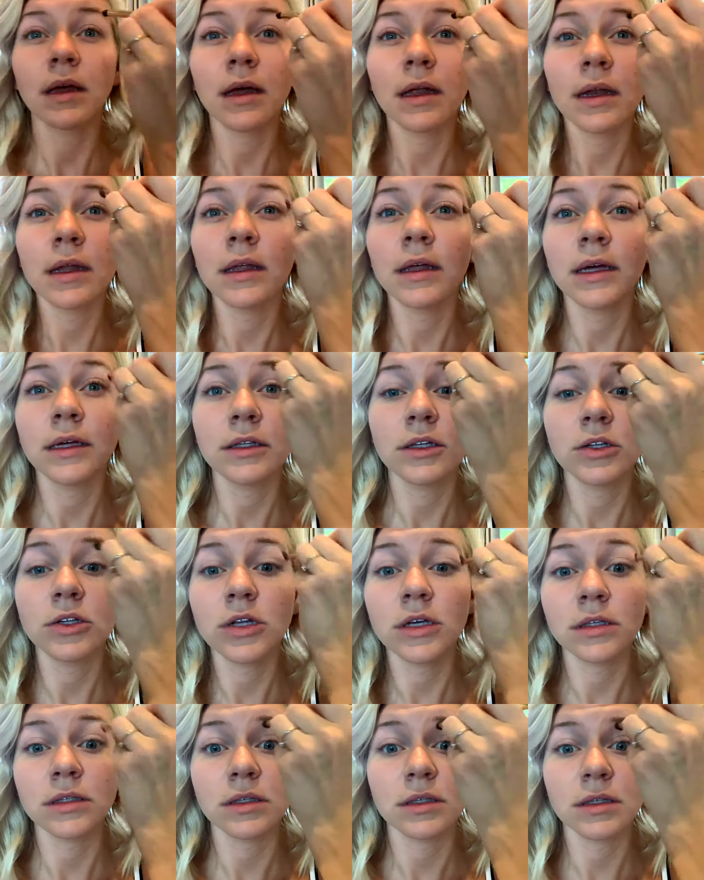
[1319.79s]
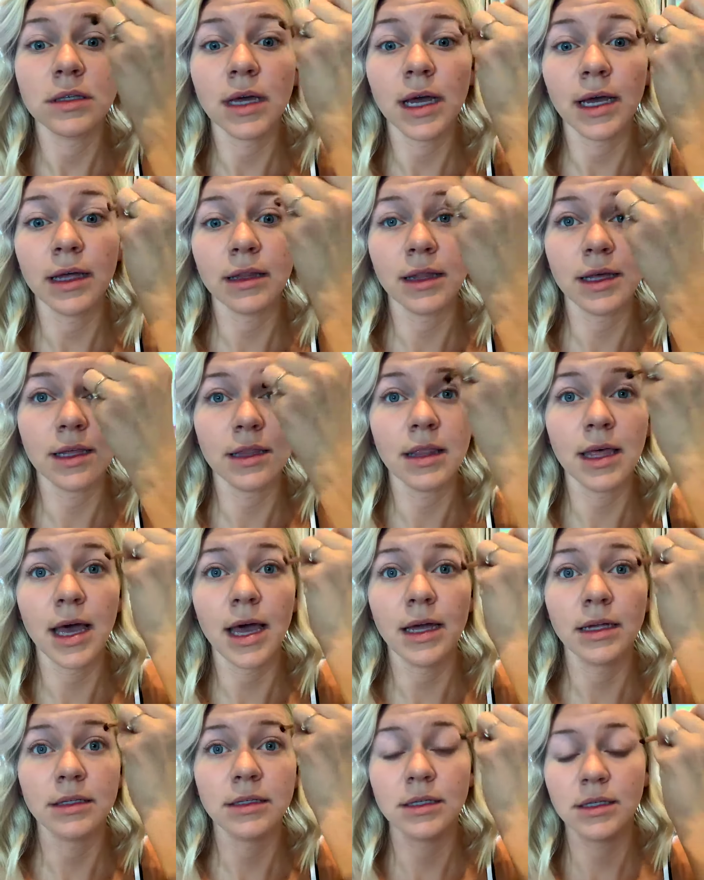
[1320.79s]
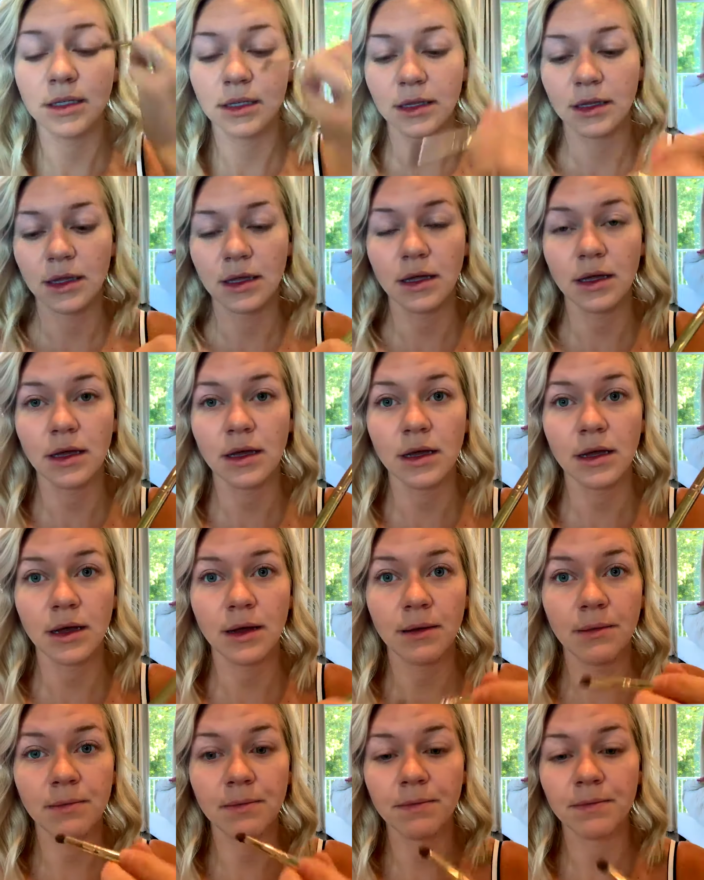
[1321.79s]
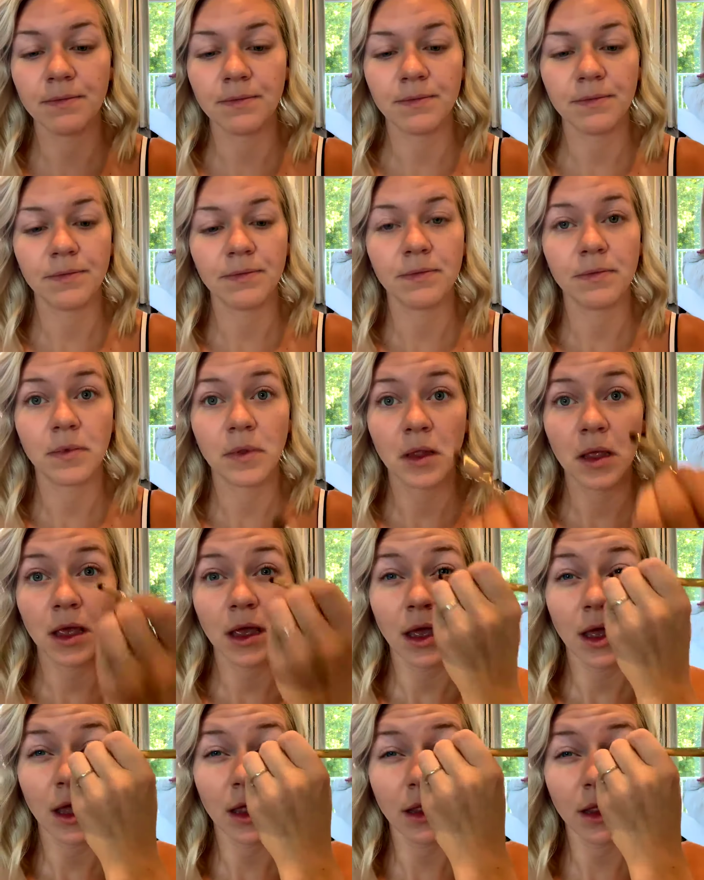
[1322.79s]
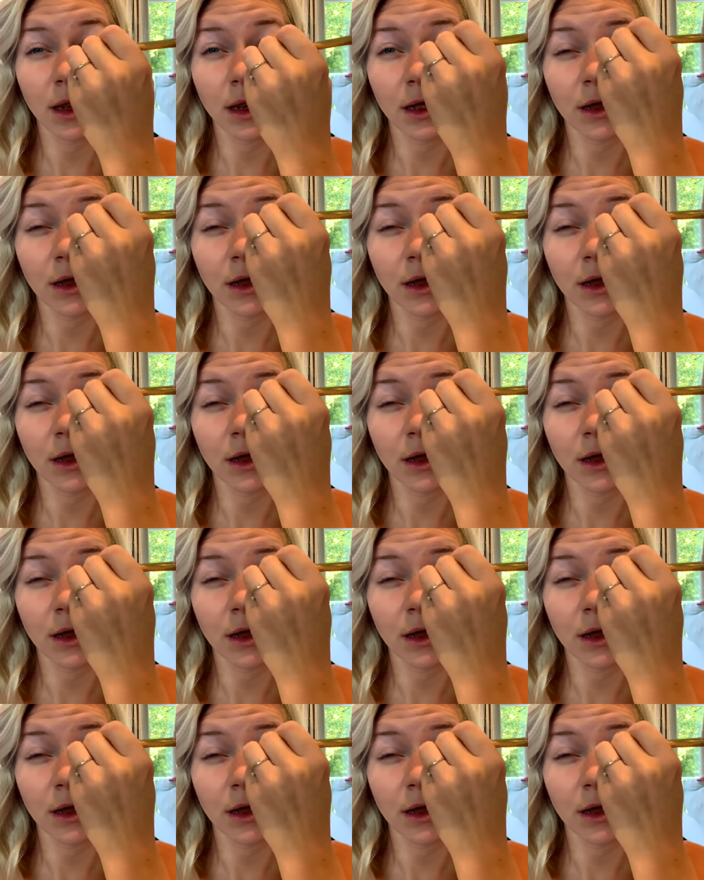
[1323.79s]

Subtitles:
I like to just highlight that. And then